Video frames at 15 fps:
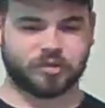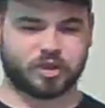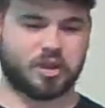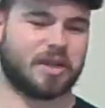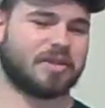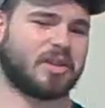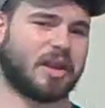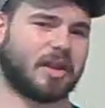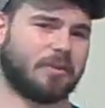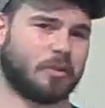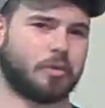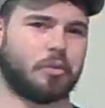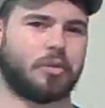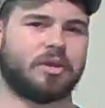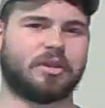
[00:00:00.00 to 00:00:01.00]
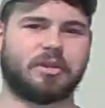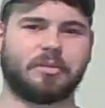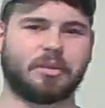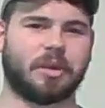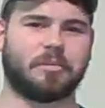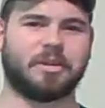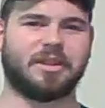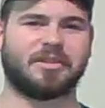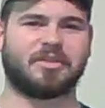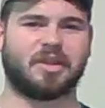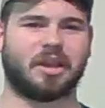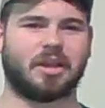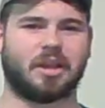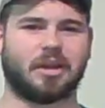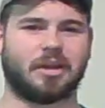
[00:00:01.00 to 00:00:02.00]
that's kind of annoying. I mean, it's
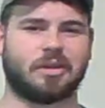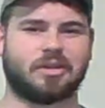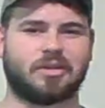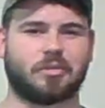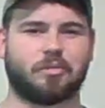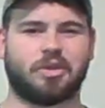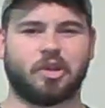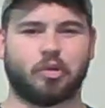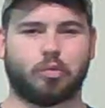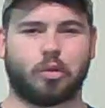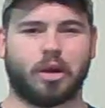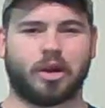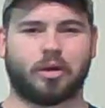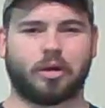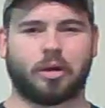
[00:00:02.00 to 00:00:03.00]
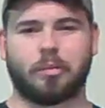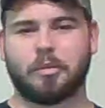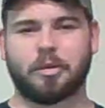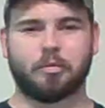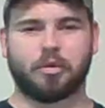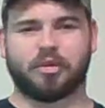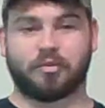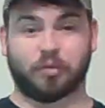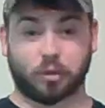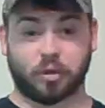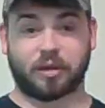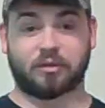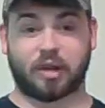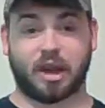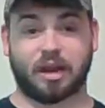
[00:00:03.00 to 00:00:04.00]
not like it's a deal breaker. I mean, but if you're
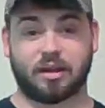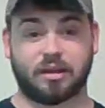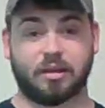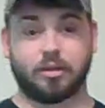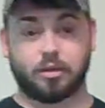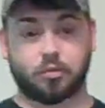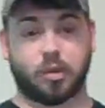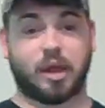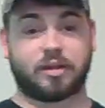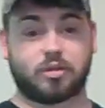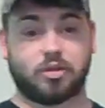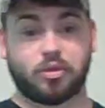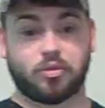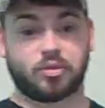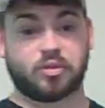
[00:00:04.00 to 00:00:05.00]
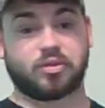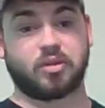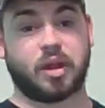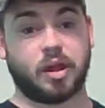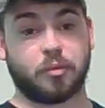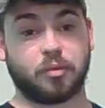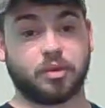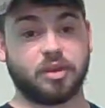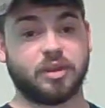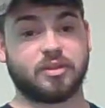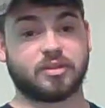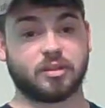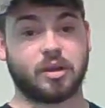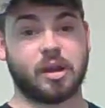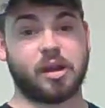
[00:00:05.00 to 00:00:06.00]
left-handed and you like to use a slide
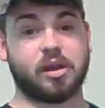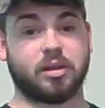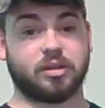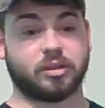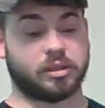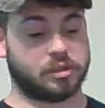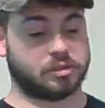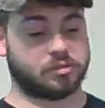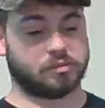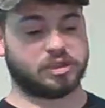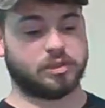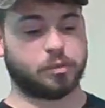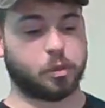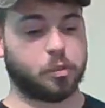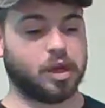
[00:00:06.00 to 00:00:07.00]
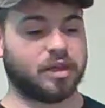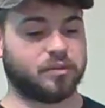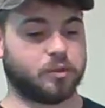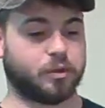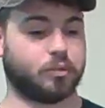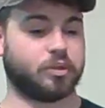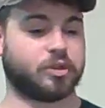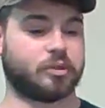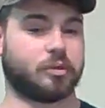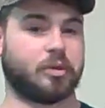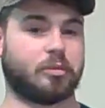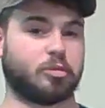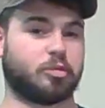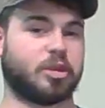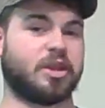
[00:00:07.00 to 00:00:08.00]
release, keep in mind the original
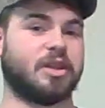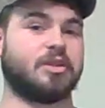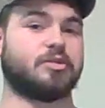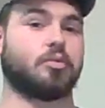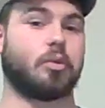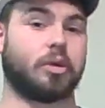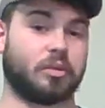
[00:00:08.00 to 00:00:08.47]
M&Ps,